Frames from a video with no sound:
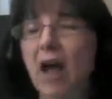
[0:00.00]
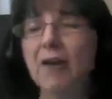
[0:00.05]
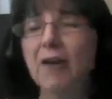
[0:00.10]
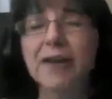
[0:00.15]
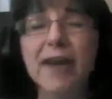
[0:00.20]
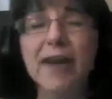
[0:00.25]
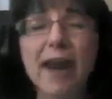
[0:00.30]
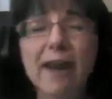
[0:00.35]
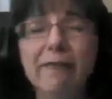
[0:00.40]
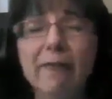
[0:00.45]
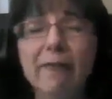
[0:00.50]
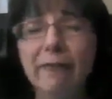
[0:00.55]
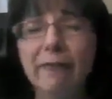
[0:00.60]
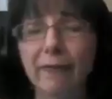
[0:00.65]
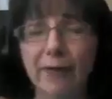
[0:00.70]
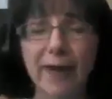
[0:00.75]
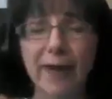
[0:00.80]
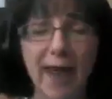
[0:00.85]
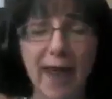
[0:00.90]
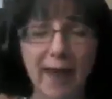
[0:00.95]
I'll never
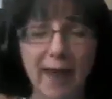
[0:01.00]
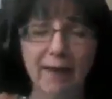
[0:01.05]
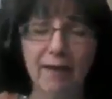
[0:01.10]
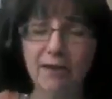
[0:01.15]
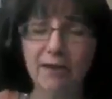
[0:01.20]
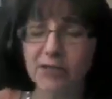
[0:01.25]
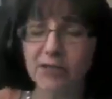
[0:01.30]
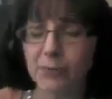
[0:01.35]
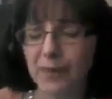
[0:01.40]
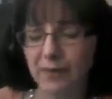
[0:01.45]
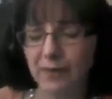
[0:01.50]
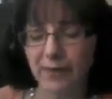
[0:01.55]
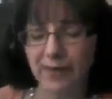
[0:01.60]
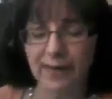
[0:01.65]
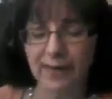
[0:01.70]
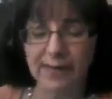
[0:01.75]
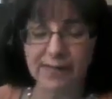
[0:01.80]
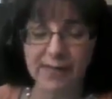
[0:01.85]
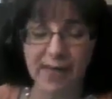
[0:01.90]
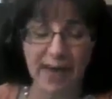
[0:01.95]
forget an
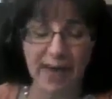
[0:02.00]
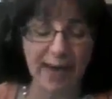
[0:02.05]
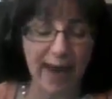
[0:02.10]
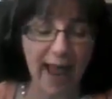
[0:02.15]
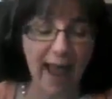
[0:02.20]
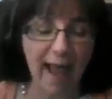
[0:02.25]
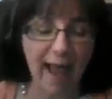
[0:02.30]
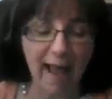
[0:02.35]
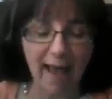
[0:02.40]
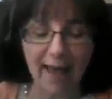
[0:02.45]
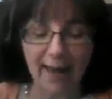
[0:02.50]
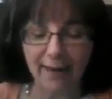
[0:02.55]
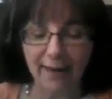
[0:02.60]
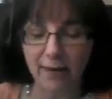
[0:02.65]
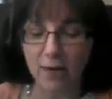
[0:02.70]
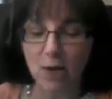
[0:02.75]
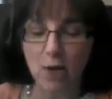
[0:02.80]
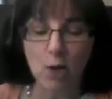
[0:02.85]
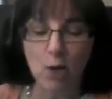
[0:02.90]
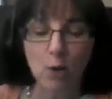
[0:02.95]
experience I
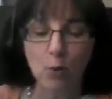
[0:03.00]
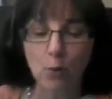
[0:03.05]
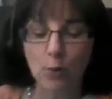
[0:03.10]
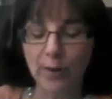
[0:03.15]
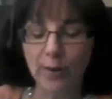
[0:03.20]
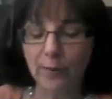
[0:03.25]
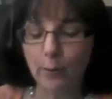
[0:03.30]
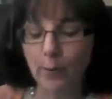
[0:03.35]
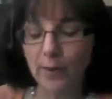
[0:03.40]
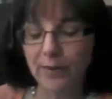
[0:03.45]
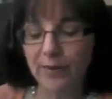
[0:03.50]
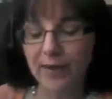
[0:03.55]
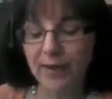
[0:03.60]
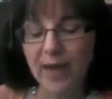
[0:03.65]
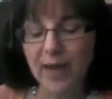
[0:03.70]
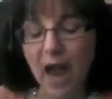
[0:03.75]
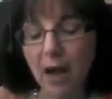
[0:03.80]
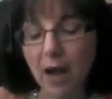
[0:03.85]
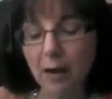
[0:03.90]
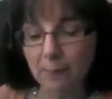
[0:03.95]
had with a
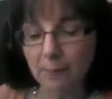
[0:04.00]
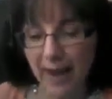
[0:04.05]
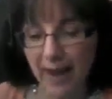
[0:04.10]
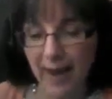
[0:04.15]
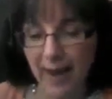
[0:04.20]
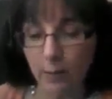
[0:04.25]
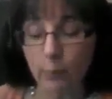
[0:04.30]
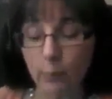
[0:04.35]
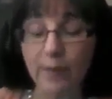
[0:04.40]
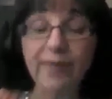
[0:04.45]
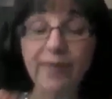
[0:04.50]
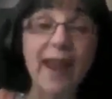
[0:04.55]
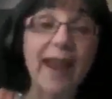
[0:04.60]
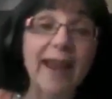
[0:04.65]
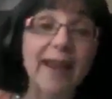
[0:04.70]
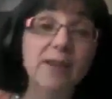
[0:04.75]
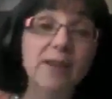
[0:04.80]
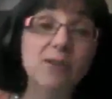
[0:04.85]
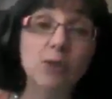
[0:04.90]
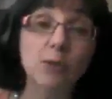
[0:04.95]
young man with
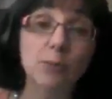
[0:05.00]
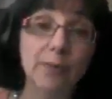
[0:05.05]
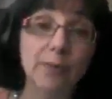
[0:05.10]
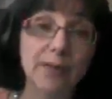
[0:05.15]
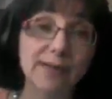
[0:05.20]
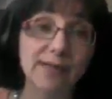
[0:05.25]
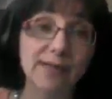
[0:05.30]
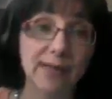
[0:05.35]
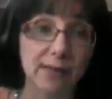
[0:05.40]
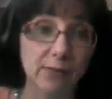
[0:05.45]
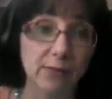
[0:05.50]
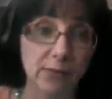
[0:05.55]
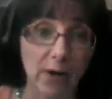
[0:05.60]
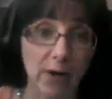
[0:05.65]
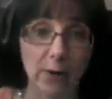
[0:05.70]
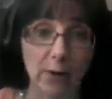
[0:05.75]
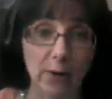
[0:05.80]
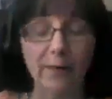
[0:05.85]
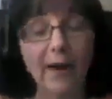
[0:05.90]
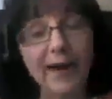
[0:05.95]
Angelman
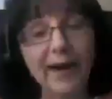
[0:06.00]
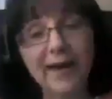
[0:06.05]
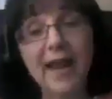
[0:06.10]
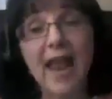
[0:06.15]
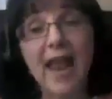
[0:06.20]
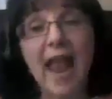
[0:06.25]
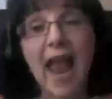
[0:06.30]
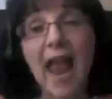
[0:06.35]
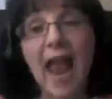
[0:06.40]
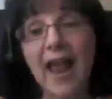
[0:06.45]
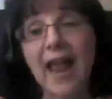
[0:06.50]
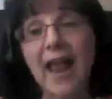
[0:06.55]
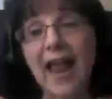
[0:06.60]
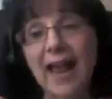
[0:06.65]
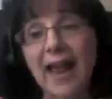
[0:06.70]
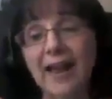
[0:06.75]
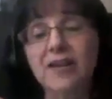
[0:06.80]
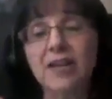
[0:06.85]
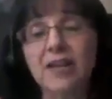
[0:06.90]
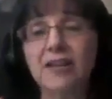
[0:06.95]
syndrome, right?
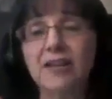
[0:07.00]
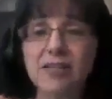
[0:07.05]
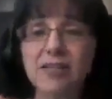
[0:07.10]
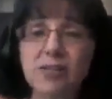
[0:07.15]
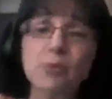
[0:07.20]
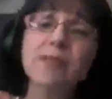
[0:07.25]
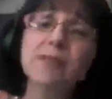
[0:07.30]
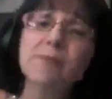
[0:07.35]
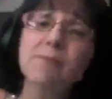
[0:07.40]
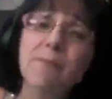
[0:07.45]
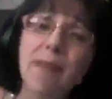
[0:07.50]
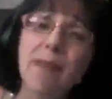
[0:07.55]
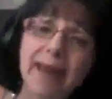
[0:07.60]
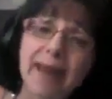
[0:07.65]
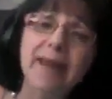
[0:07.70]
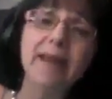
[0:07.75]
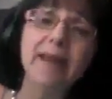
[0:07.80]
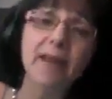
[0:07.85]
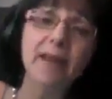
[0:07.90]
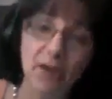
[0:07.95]
And this was
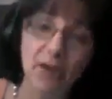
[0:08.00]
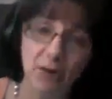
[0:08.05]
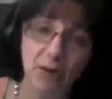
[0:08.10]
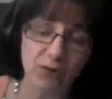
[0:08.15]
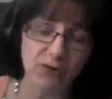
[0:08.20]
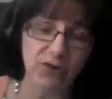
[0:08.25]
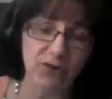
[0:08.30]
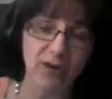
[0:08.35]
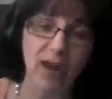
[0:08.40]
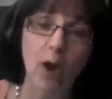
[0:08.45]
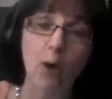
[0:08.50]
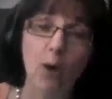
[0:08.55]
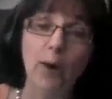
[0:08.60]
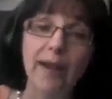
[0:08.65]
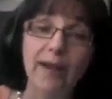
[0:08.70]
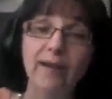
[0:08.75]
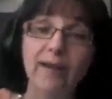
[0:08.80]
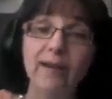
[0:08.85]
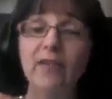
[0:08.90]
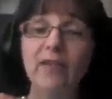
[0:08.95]
many years ago.
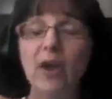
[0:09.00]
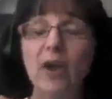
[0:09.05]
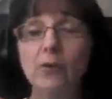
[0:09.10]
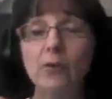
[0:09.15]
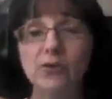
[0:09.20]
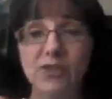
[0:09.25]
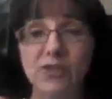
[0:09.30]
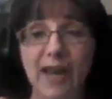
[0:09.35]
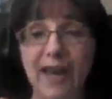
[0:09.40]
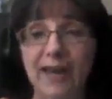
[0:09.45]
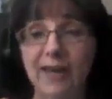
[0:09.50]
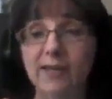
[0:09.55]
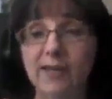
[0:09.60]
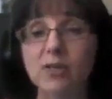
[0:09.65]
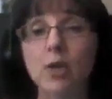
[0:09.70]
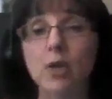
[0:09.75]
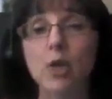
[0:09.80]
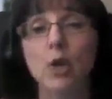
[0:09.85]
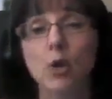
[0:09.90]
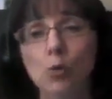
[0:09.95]
And in those
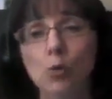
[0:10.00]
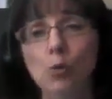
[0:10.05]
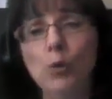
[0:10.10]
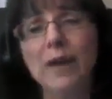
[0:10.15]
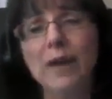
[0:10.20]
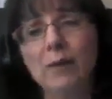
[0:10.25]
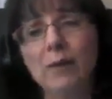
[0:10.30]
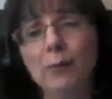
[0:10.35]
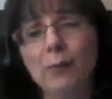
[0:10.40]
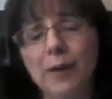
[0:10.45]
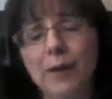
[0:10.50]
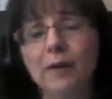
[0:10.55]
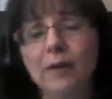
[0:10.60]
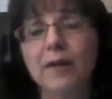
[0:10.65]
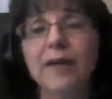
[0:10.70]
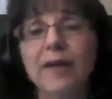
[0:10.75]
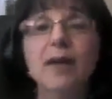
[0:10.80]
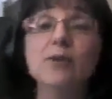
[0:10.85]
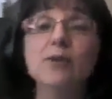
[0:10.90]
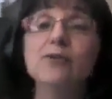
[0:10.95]
days, we
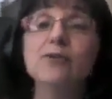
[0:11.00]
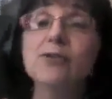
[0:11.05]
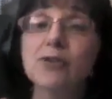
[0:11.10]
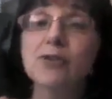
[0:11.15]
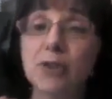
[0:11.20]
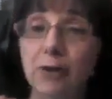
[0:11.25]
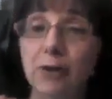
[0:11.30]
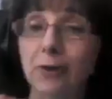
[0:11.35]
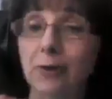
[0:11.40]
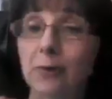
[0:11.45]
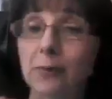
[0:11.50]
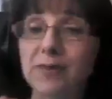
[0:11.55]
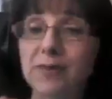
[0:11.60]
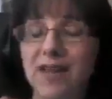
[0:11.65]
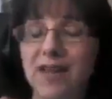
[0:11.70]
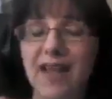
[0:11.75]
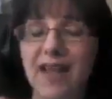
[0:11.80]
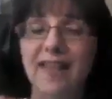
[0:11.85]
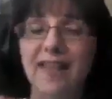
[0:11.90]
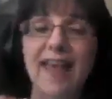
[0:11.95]
really
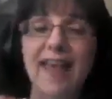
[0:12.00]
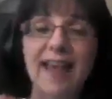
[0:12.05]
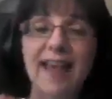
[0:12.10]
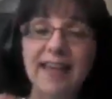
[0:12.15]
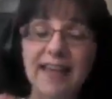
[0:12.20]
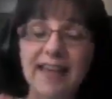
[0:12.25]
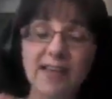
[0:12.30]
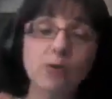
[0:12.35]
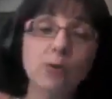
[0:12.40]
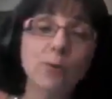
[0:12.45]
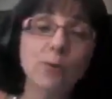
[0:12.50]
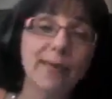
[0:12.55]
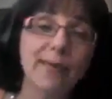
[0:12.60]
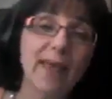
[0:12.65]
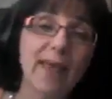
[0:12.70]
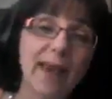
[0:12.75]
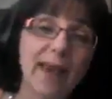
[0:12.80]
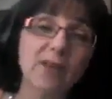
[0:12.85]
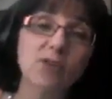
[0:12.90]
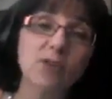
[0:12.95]
assumed that kids with
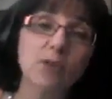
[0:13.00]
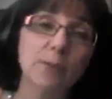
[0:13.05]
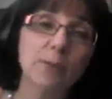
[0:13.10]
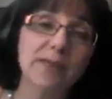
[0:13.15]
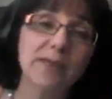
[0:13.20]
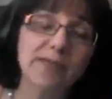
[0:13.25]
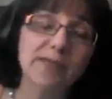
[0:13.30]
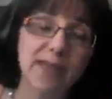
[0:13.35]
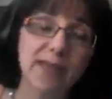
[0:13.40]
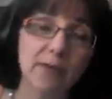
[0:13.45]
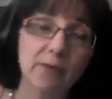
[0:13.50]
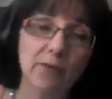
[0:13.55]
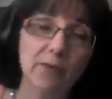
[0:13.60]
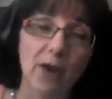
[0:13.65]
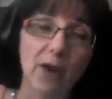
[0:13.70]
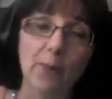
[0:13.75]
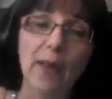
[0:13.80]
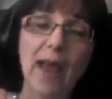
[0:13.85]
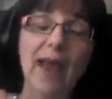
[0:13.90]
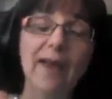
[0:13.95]
Angelman
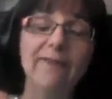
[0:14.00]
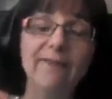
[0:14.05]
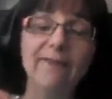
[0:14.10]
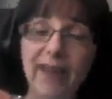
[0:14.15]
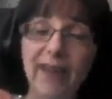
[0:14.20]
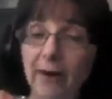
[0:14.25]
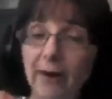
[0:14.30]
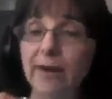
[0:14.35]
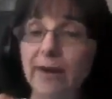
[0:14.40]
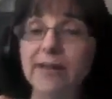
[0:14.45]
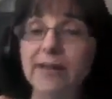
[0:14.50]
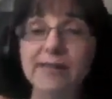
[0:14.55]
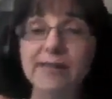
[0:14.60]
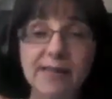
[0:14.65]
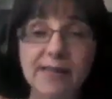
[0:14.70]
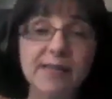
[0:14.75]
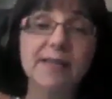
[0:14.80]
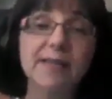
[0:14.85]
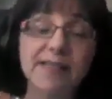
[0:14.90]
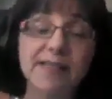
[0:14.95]
syndrome had very
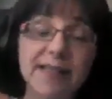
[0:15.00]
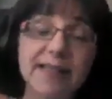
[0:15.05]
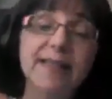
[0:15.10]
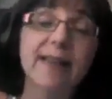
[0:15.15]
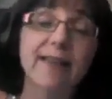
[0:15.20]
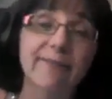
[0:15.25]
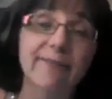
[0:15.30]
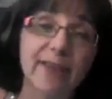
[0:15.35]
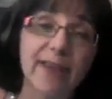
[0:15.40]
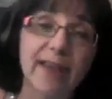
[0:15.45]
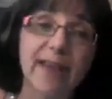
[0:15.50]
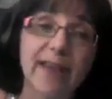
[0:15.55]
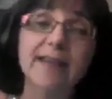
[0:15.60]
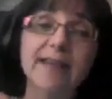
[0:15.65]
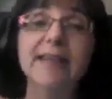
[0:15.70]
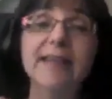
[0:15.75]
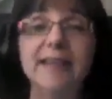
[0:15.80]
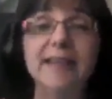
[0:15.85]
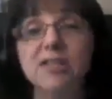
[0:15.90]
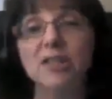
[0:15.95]

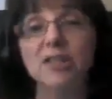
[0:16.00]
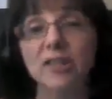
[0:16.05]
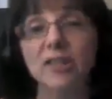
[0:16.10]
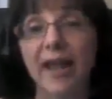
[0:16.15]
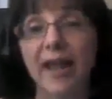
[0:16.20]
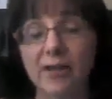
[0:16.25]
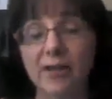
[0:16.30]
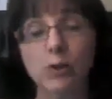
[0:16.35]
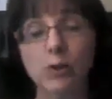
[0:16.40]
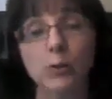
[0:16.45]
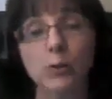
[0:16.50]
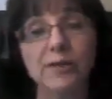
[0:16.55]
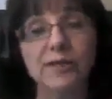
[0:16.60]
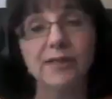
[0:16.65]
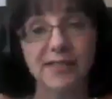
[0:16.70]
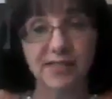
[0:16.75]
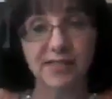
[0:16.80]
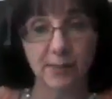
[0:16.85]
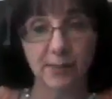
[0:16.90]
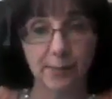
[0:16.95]
significant intellectual
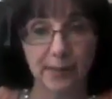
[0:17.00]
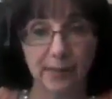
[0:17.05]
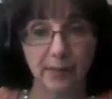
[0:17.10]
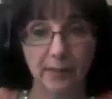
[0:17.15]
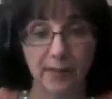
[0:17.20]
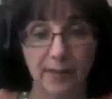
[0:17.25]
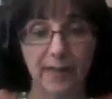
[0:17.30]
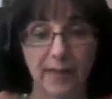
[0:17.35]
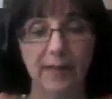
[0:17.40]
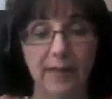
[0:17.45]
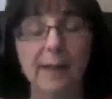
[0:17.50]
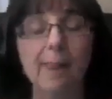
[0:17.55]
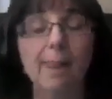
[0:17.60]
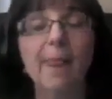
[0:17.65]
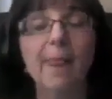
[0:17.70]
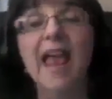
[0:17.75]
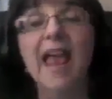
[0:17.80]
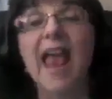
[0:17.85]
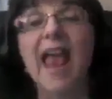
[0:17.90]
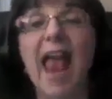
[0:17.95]
disability
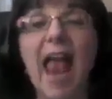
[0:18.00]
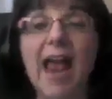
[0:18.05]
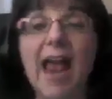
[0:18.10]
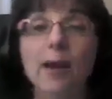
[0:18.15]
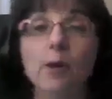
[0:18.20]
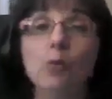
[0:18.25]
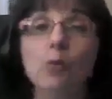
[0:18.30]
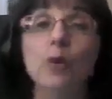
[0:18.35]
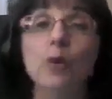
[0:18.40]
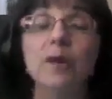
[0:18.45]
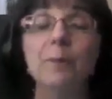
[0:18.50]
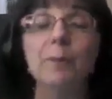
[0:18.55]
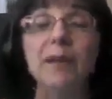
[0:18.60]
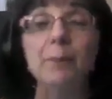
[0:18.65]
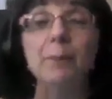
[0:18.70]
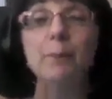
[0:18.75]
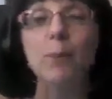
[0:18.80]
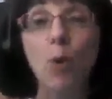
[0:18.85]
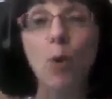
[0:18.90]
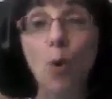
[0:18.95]
and would
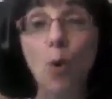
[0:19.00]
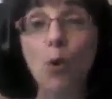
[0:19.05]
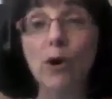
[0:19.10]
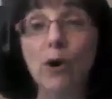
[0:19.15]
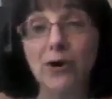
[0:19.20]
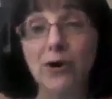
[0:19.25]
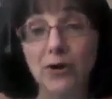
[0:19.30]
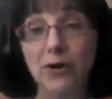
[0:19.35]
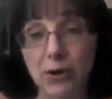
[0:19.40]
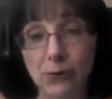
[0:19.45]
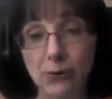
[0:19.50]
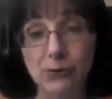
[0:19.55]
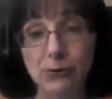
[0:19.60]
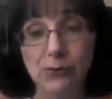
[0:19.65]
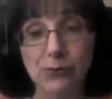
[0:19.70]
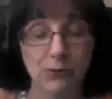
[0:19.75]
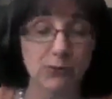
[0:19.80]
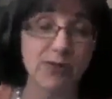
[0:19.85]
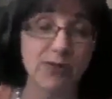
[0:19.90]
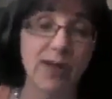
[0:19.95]
be poor
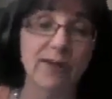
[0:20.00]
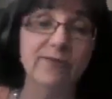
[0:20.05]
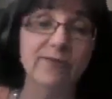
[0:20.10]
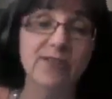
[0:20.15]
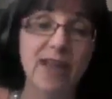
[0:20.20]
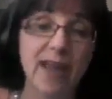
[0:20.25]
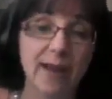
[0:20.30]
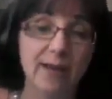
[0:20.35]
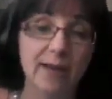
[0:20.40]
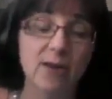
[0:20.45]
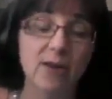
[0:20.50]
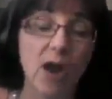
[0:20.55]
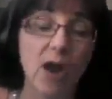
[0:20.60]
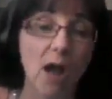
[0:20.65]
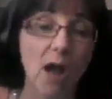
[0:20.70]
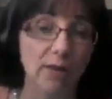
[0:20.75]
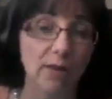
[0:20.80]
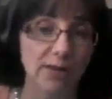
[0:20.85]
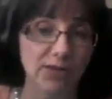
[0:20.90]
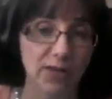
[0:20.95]
users of
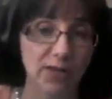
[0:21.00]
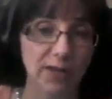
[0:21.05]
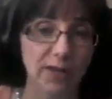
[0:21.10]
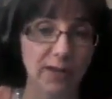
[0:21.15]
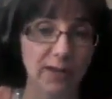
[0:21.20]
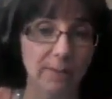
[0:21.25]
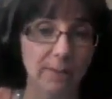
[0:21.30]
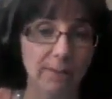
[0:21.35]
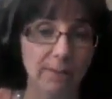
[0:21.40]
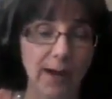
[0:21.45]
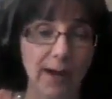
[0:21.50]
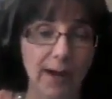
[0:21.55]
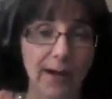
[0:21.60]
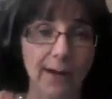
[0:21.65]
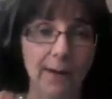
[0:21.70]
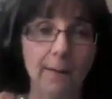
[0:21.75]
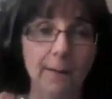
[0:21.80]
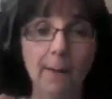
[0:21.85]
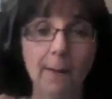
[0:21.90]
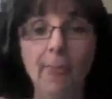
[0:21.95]
technology,
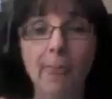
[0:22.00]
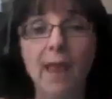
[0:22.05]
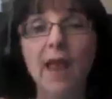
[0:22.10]
right?